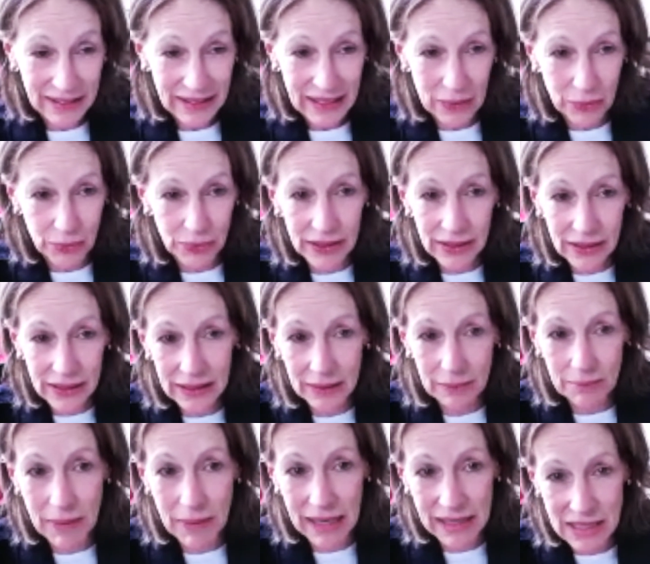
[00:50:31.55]
And really,
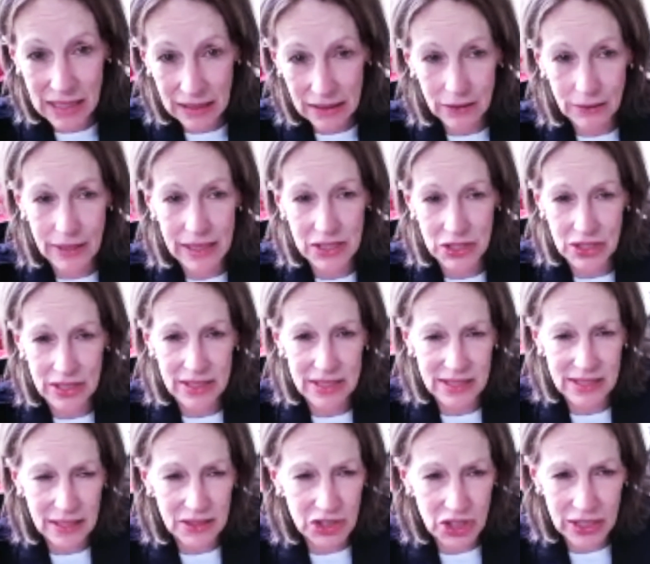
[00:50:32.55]
my declaration is
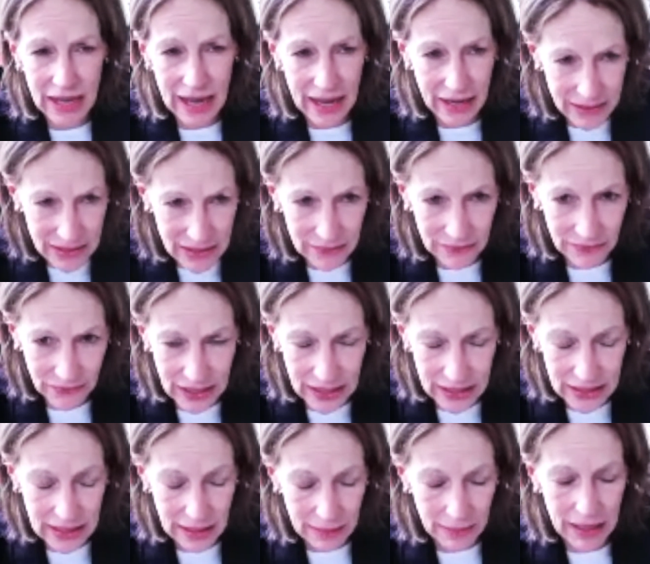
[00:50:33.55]
such an act of
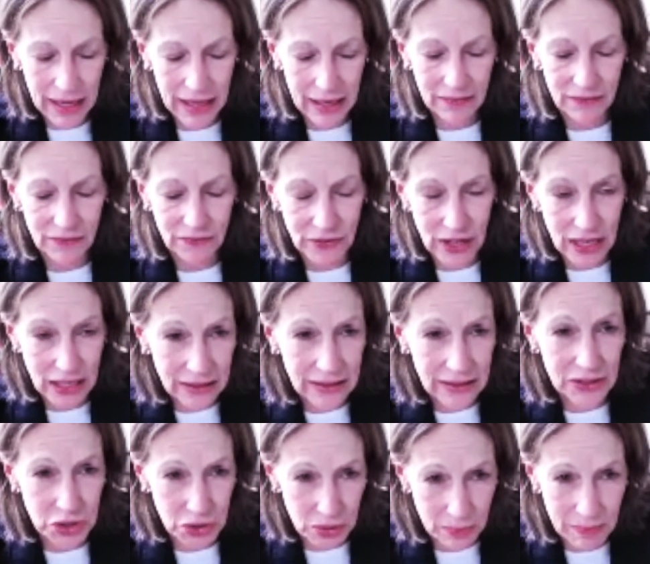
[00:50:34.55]
faith. I, I have faith
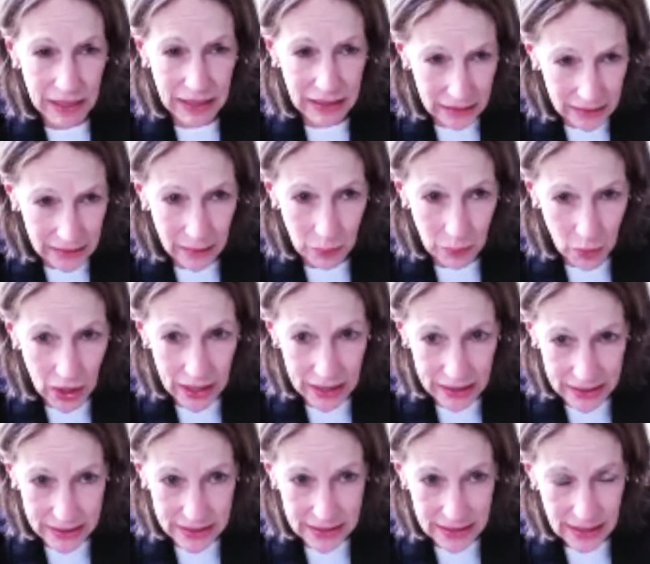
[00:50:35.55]
that you're making them
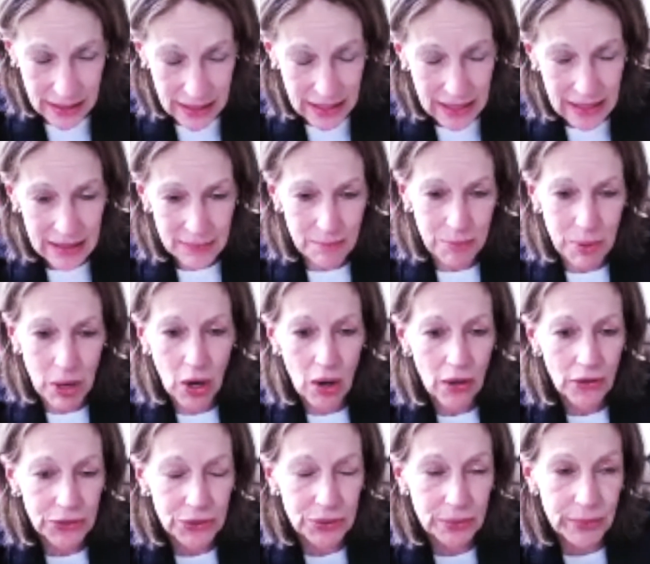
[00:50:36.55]
wise.
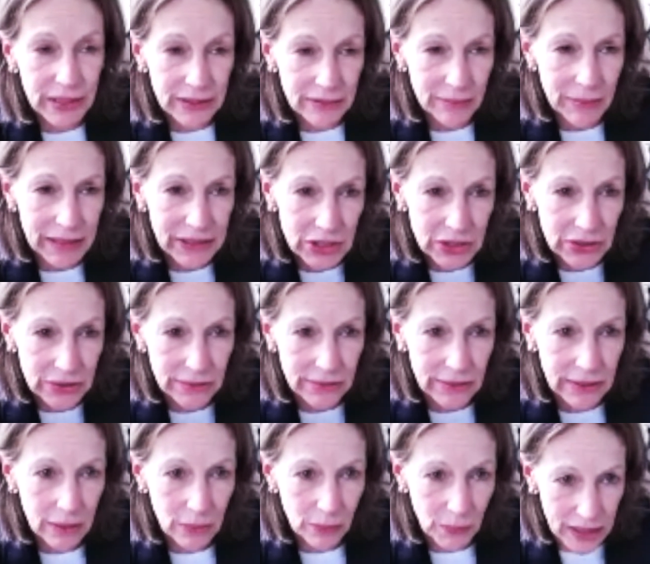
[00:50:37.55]
Both three of my
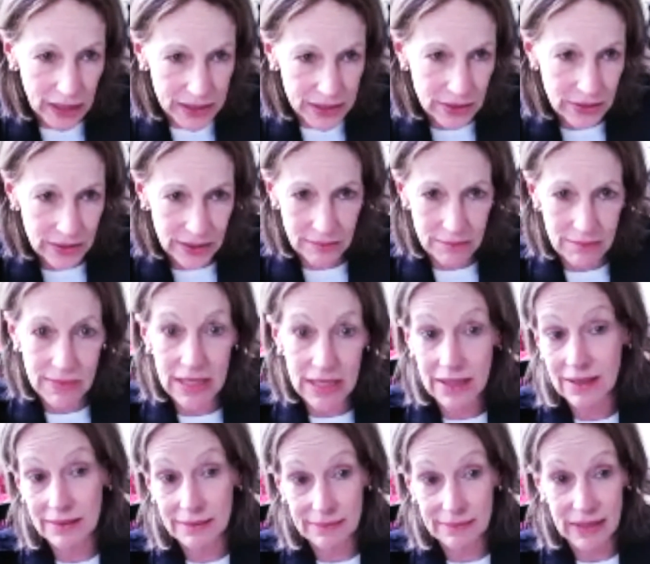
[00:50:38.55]
children are wiser than
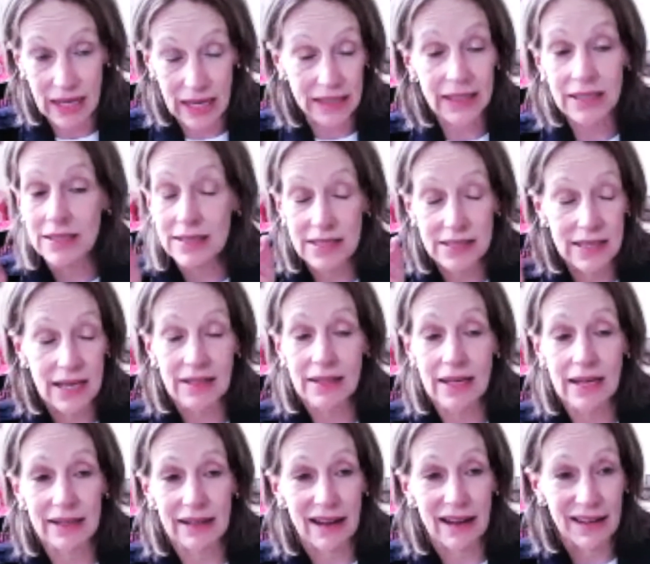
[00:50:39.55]
me. I can say
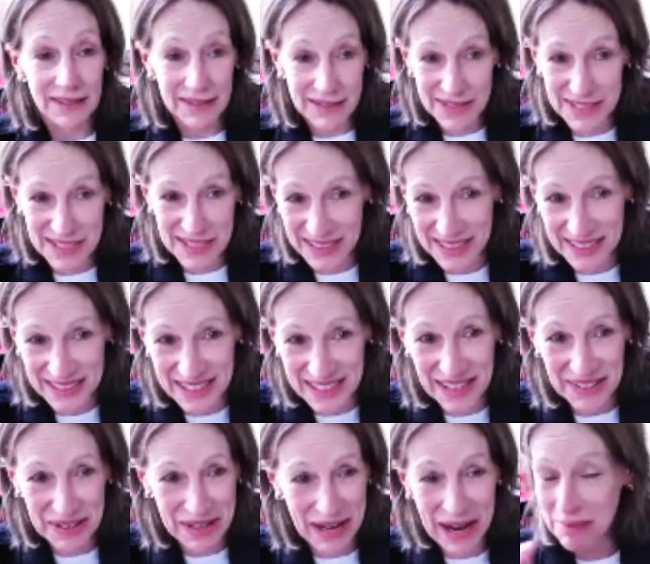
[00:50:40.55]
that honestly.
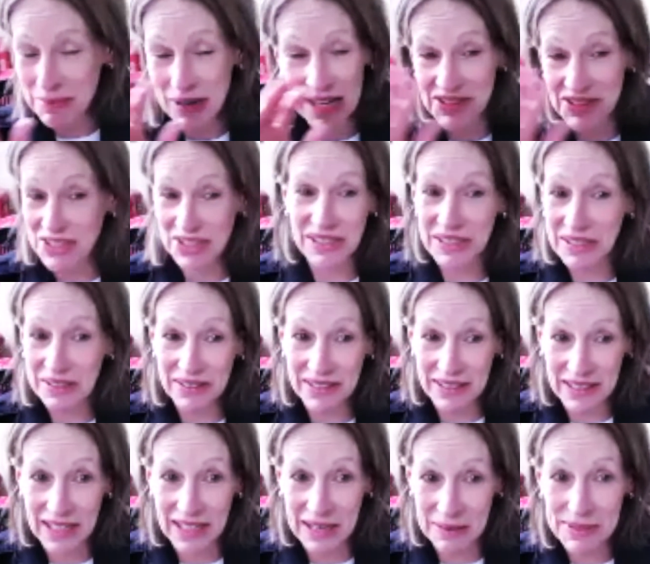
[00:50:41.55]
Not I'm not declaring
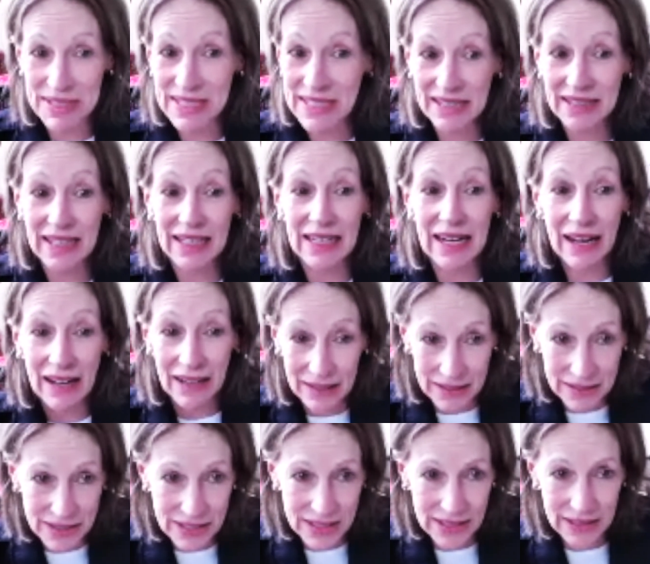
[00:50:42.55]
that. I'm saying that
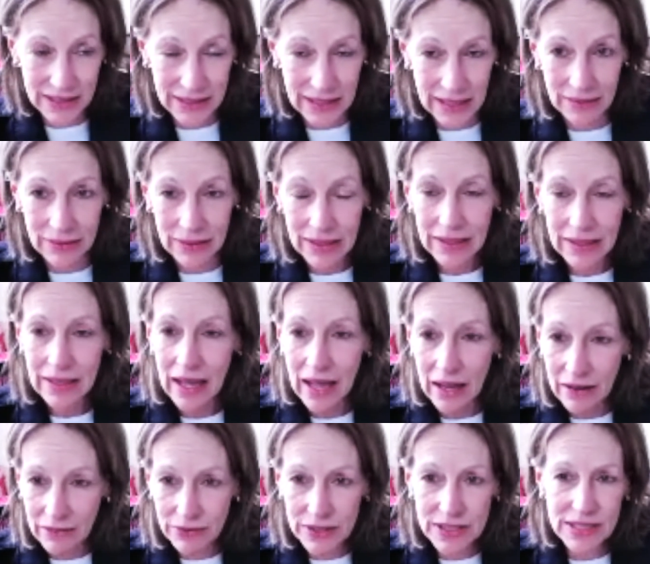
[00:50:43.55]
honestly now.
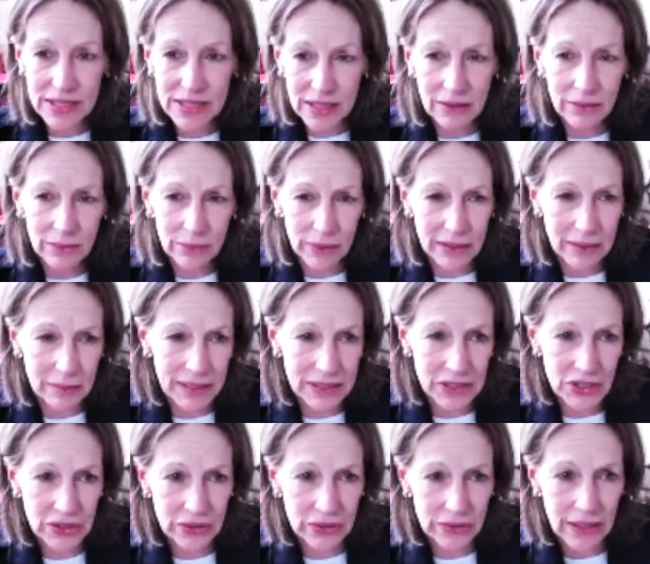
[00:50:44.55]
Every single one of my
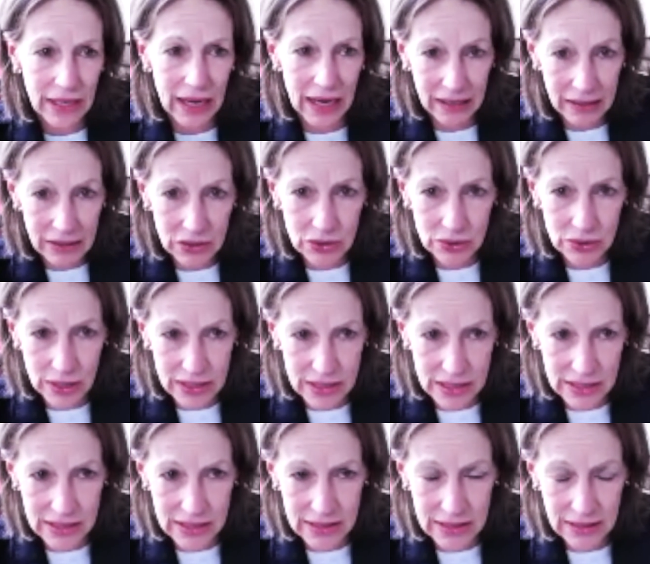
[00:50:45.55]
children, I
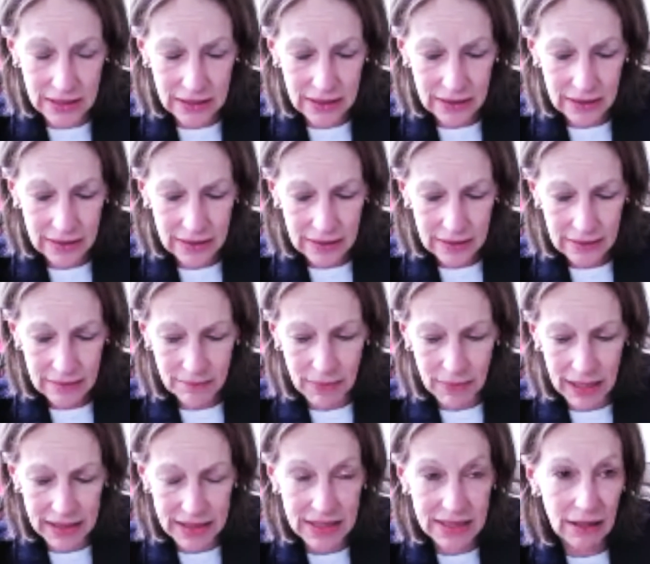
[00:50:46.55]
trust
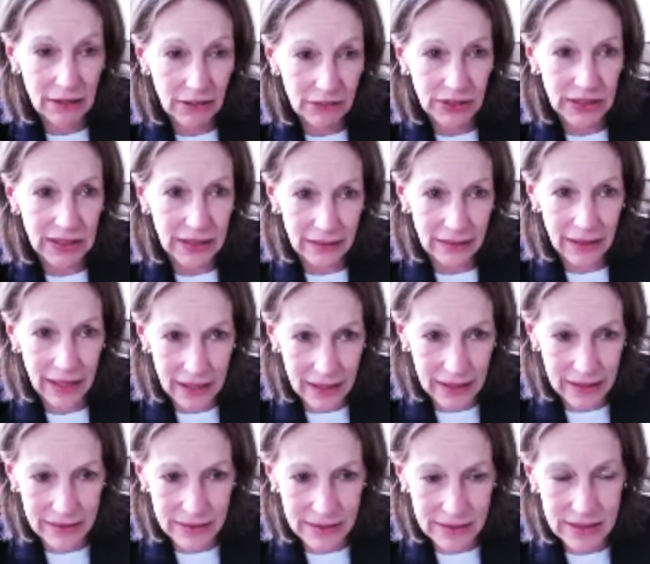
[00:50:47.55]
myself in their
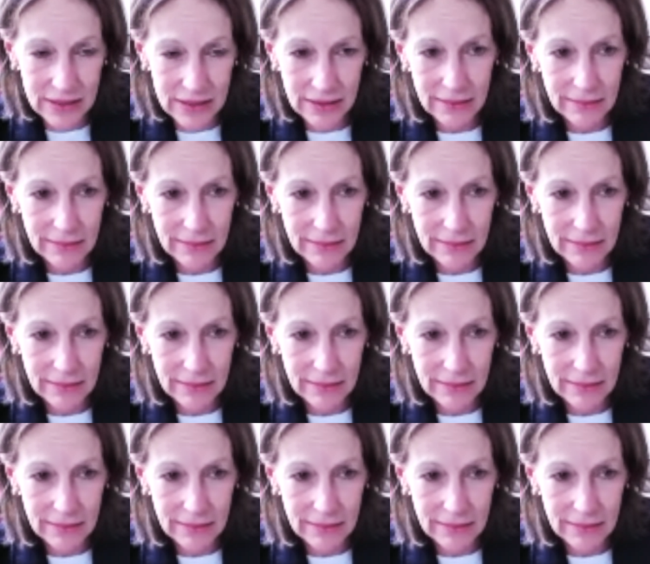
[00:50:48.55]
hands.